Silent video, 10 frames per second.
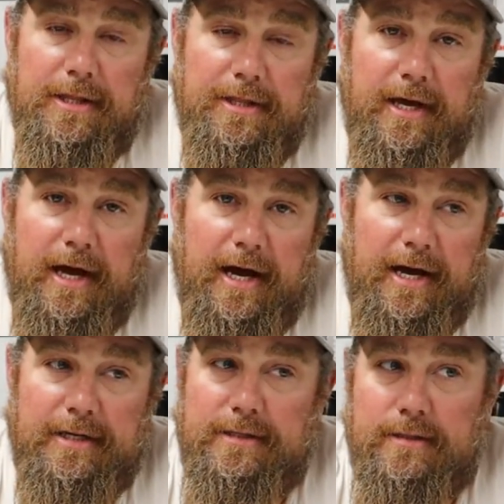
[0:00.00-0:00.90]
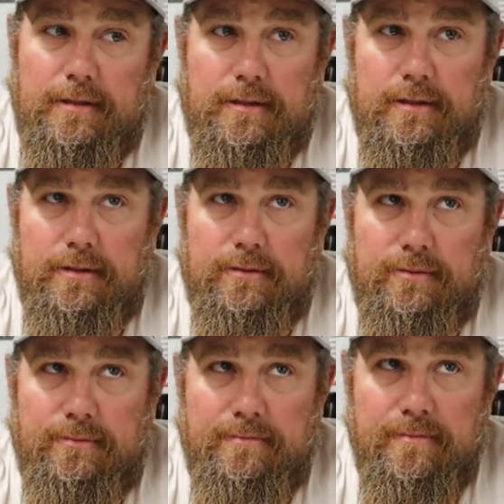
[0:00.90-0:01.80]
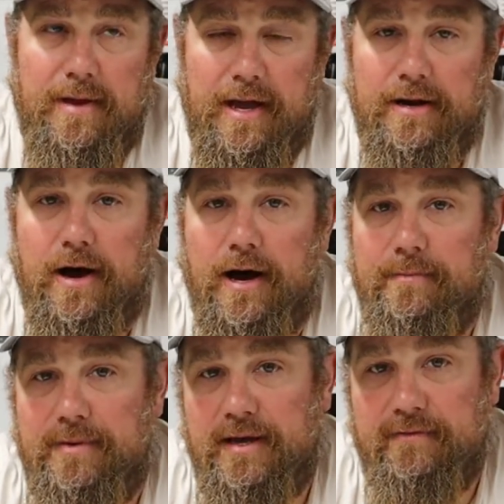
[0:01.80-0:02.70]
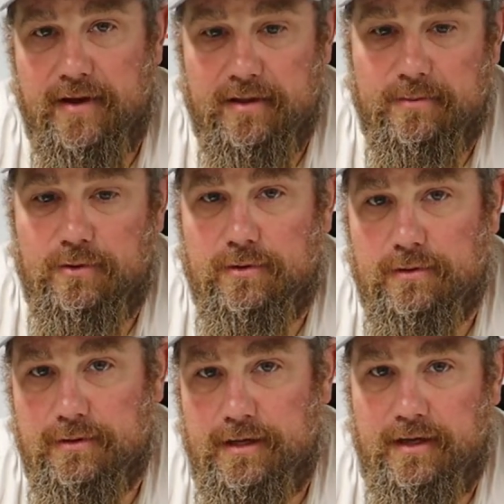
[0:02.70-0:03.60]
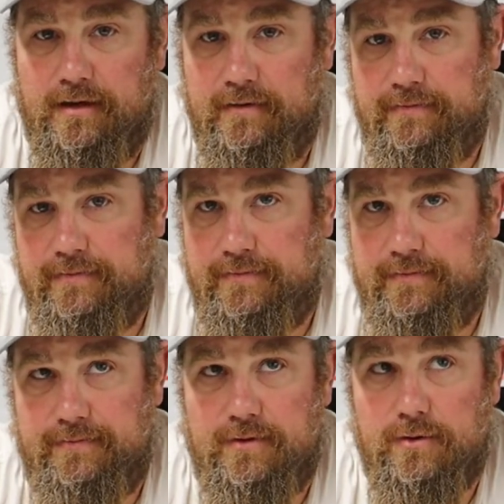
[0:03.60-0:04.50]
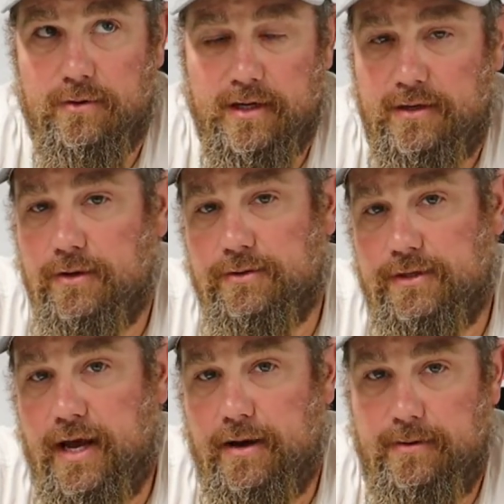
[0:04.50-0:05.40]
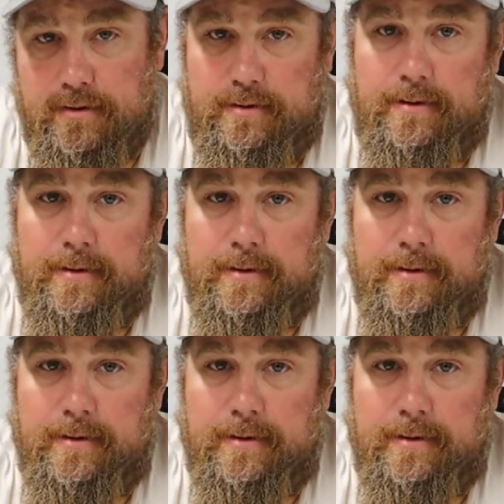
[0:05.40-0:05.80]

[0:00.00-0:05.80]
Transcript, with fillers: that may not be available if the grid goes down.